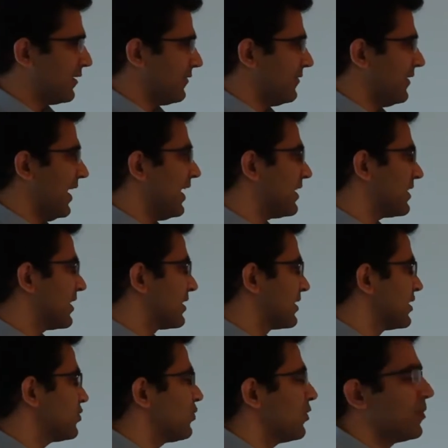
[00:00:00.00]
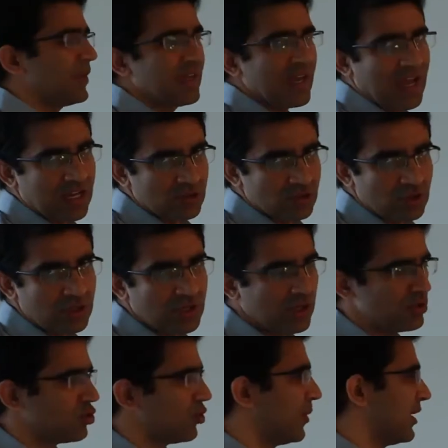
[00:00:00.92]
fact that this will be actually
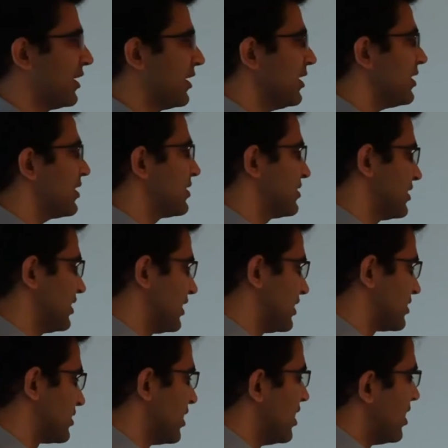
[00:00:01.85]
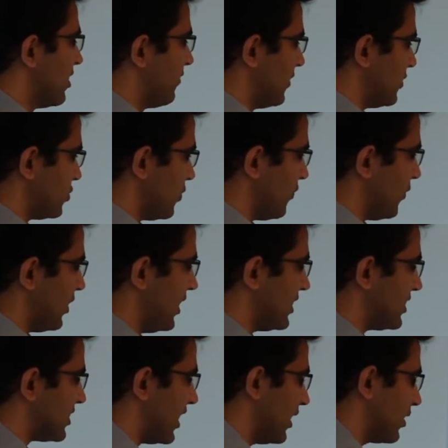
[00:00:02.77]
a geometric series. First of all,
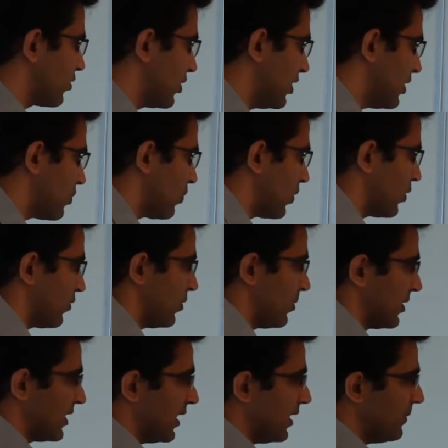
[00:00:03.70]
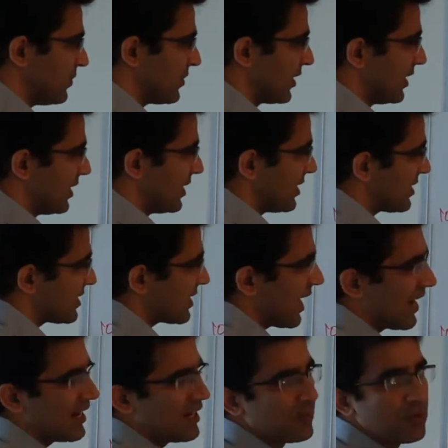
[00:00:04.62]
let's calculate what will be the
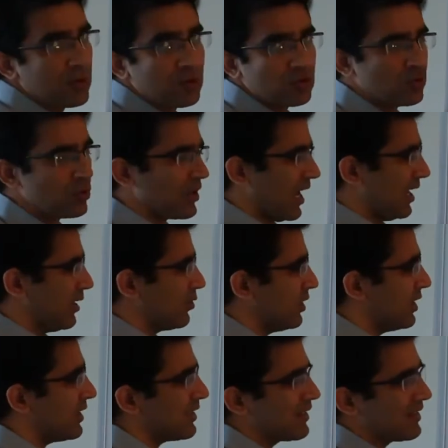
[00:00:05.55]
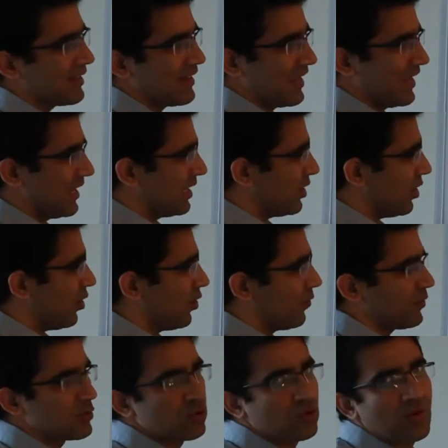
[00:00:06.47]
side, because to calculate the area
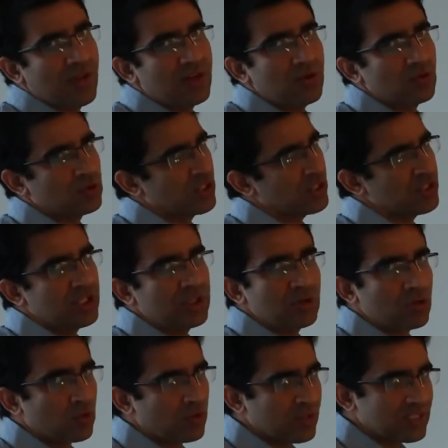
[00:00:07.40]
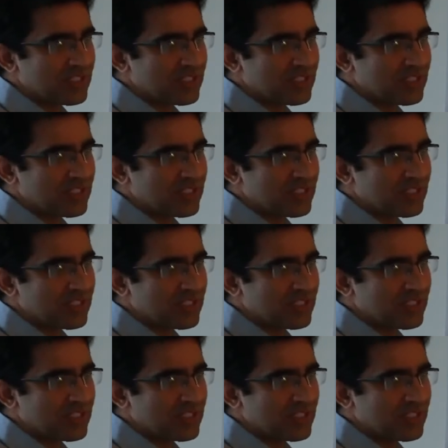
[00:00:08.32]
of a square you just need to know the